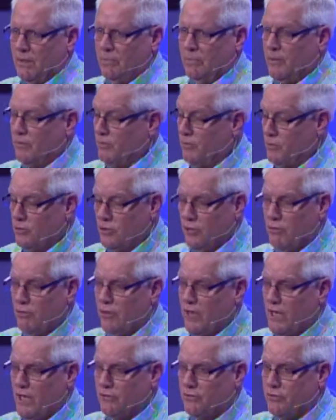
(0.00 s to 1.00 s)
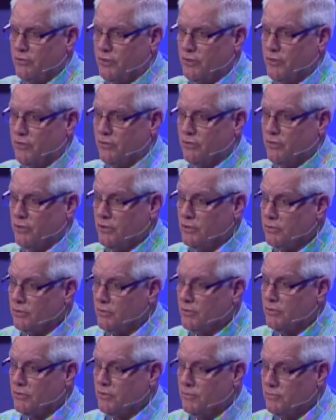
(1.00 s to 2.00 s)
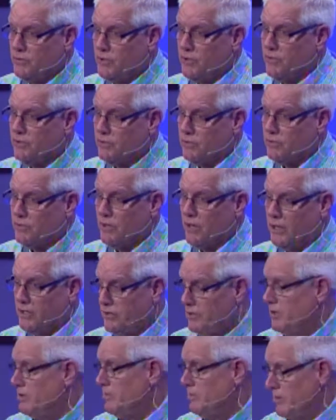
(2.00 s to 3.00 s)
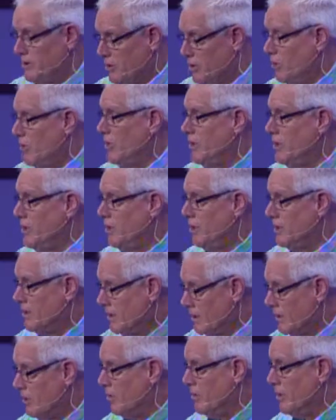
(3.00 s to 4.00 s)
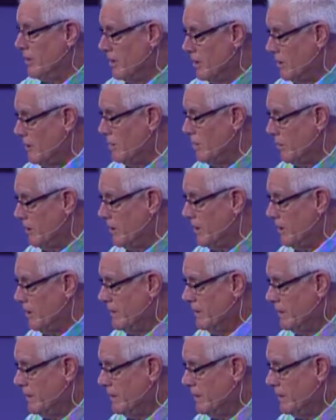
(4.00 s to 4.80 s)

But for 2,000 years, this Church of Jesus Christ has been going and going and going.